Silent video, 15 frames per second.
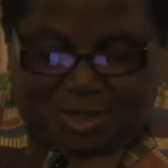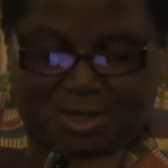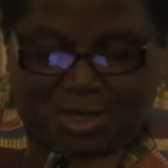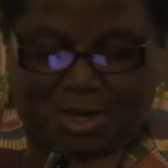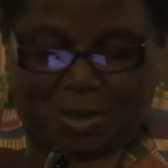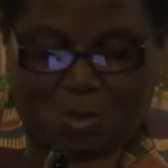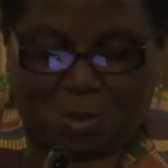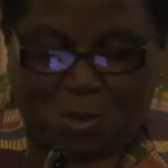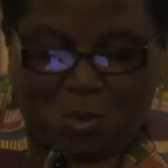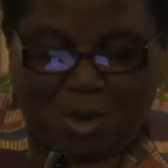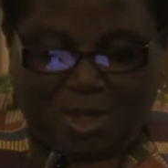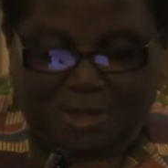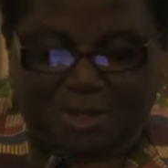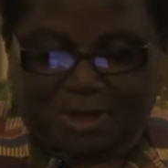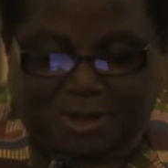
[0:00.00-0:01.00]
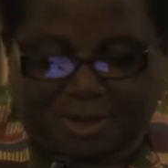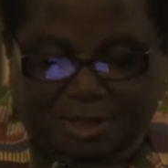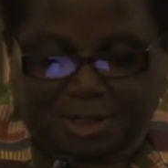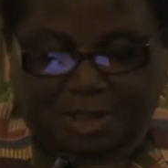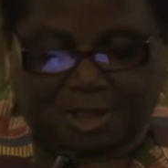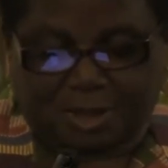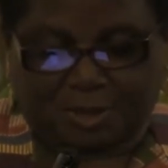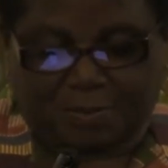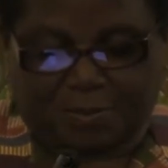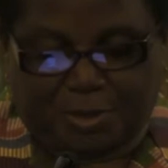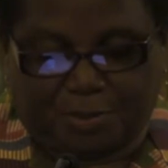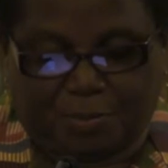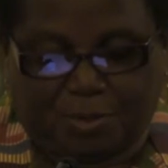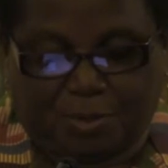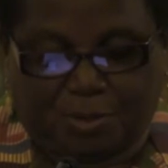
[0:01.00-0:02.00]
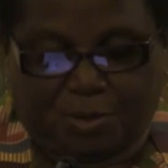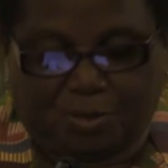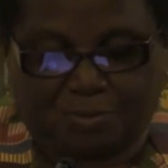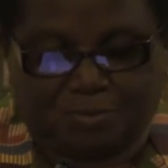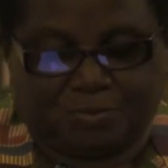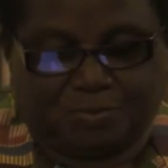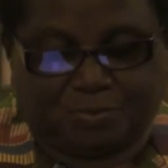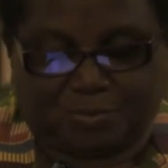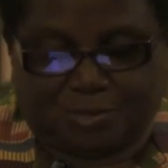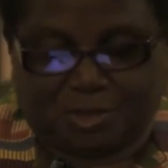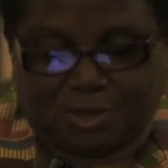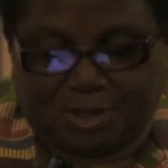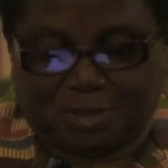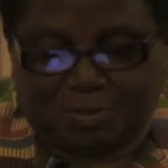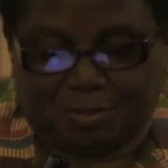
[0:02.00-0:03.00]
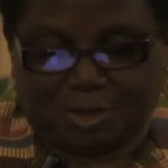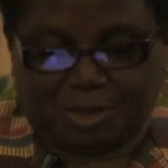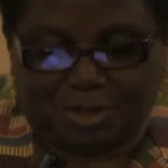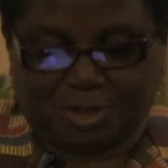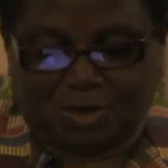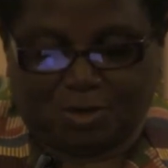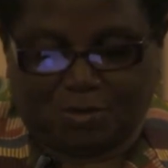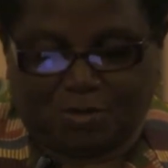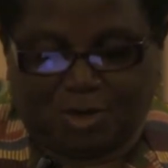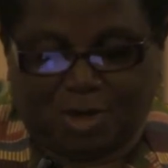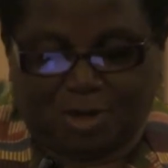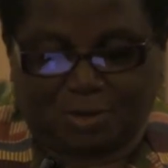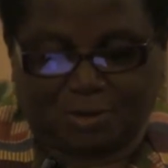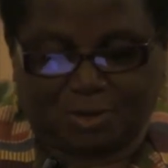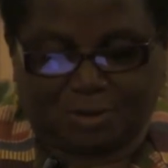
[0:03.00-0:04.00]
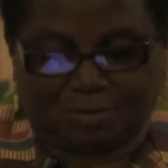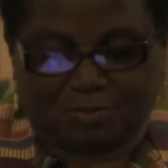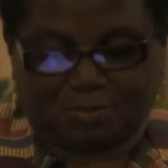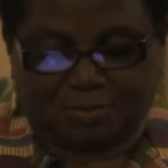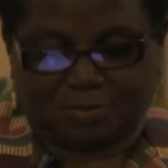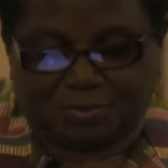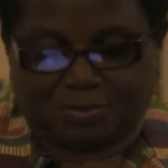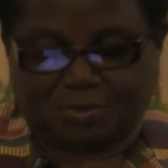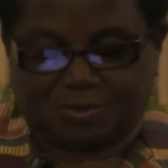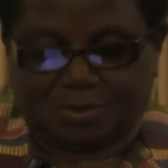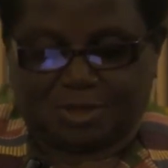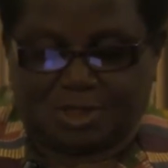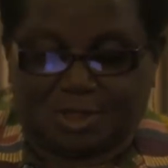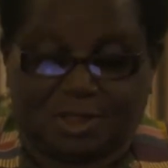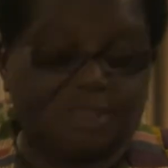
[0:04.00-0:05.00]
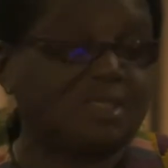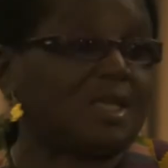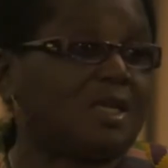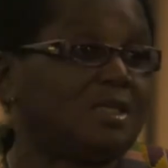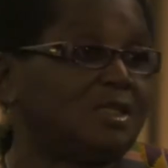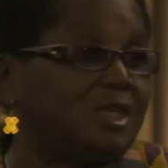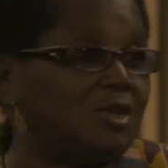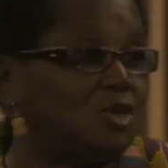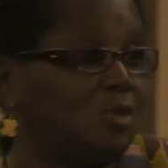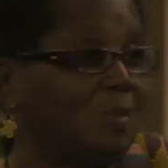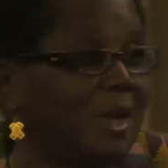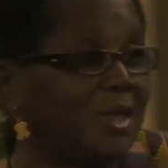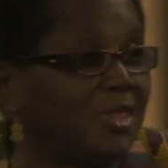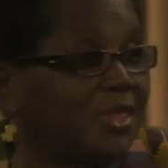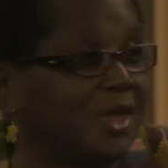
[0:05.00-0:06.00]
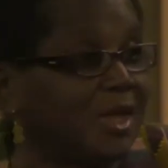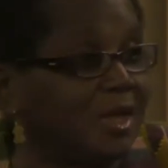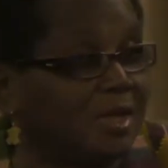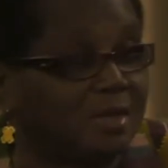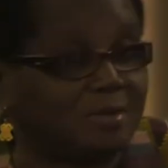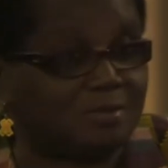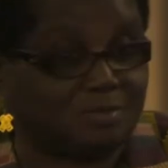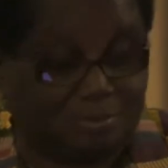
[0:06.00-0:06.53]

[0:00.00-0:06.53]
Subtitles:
And who are the critical people in the building of a house? In this country, you might think